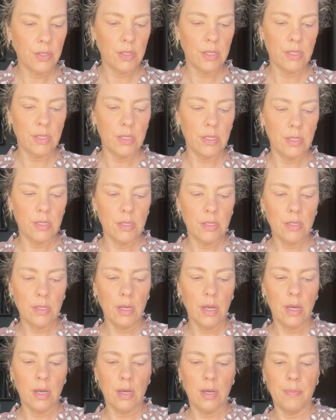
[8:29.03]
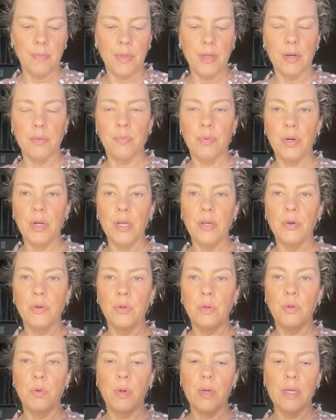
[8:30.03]
This is their Pretty
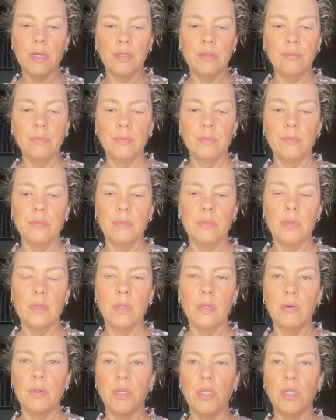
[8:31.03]
Cool one, which